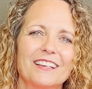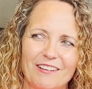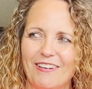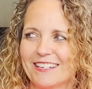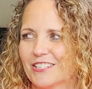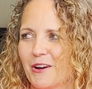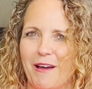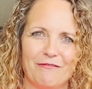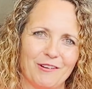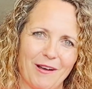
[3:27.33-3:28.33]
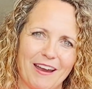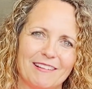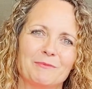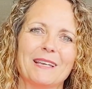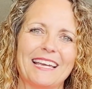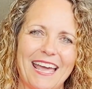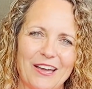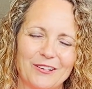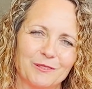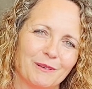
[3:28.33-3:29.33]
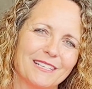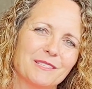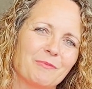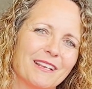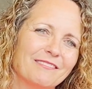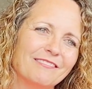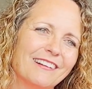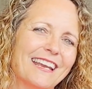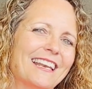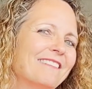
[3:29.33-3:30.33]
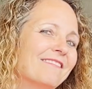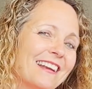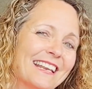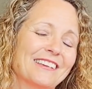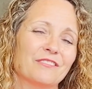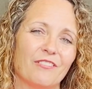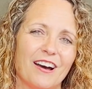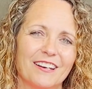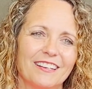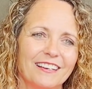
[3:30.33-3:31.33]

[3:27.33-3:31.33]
We've had dough everywhere, it's been chaos, but it's been really good fun.